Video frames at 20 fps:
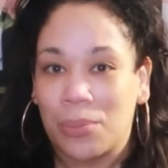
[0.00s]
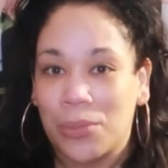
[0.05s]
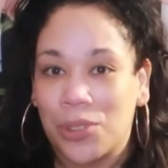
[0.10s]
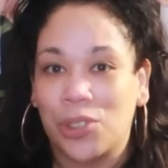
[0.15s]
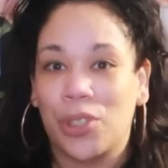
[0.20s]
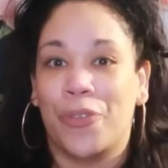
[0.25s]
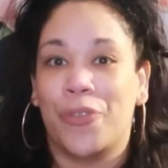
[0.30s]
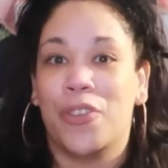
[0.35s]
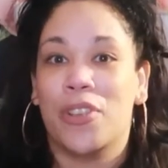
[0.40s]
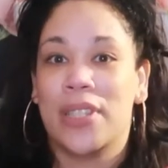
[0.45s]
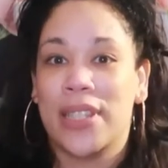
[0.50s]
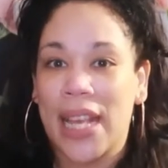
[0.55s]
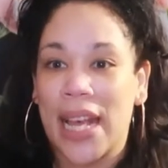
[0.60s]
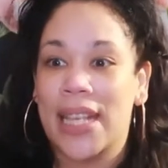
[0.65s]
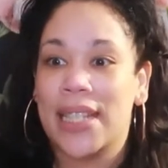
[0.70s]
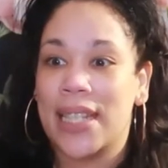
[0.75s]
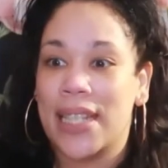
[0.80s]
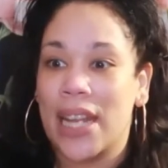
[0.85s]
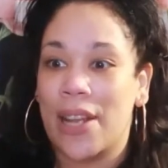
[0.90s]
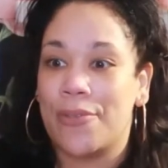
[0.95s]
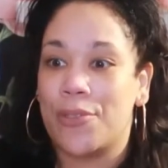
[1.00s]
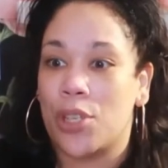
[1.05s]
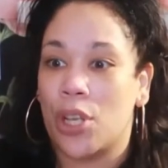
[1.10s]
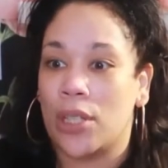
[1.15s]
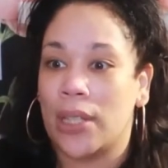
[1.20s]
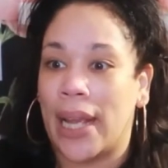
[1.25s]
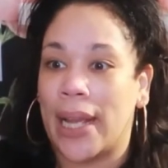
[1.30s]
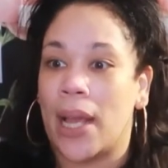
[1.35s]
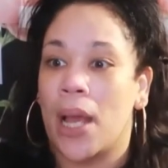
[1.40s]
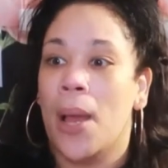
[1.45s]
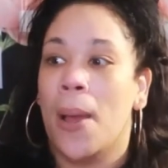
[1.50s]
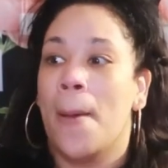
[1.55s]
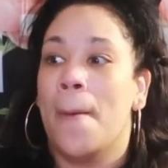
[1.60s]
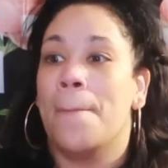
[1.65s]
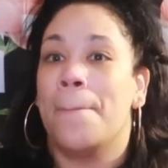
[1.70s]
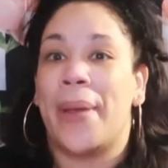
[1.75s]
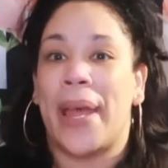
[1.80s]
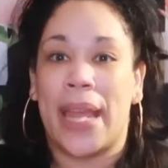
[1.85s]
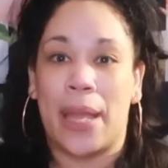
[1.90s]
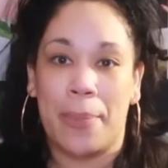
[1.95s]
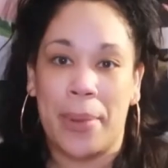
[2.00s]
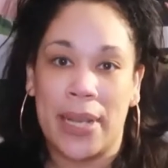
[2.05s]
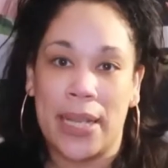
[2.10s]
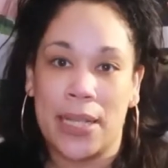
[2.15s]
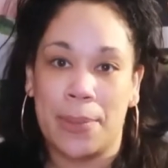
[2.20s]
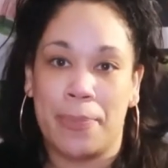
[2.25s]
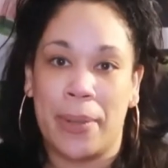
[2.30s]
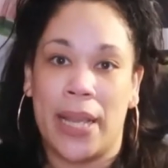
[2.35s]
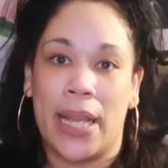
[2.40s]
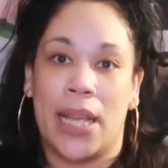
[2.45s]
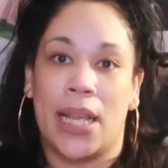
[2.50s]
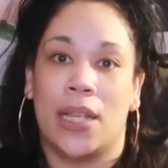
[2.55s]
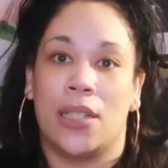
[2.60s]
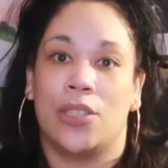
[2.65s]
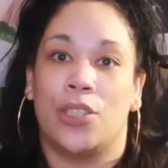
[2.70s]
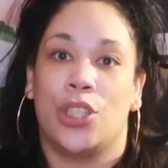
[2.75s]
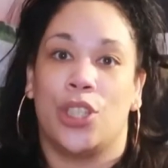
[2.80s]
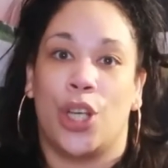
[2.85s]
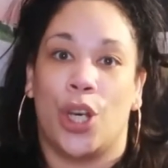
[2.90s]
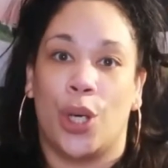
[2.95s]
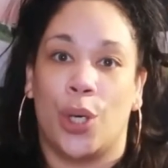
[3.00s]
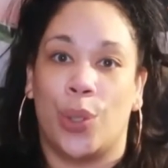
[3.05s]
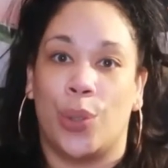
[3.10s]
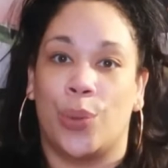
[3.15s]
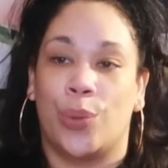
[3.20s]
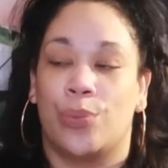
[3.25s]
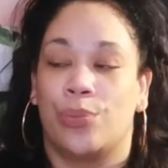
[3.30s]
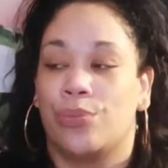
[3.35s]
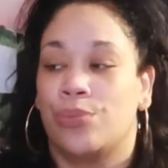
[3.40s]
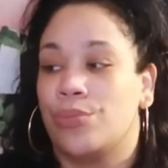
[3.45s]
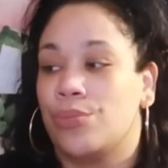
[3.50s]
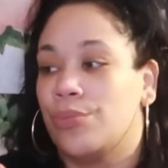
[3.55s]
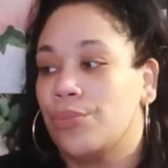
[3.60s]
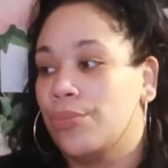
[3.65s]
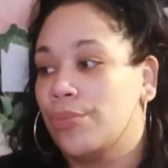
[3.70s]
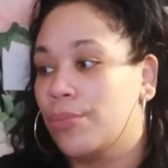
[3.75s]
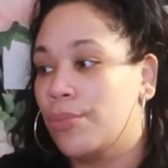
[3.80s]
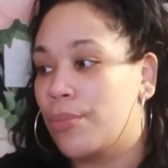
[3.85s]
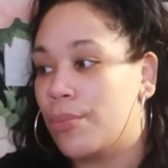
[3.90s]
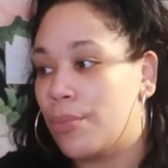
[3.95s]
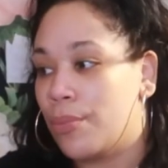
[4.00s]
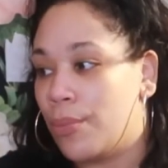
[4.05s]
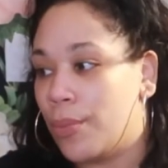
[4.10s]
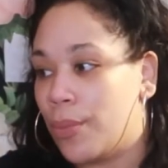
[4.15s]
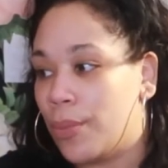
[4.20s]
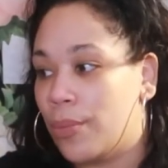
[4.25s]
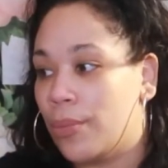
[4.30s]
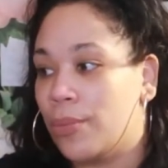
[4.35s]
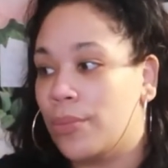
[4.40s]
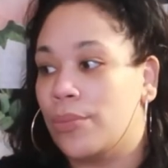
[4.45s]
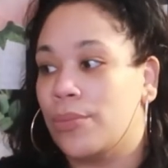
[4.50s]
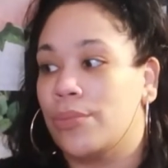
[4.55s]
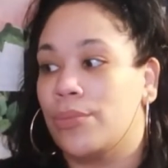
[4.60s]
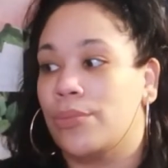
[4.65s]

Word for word: So if you're sensitive to like babies being, you know, sexual assault,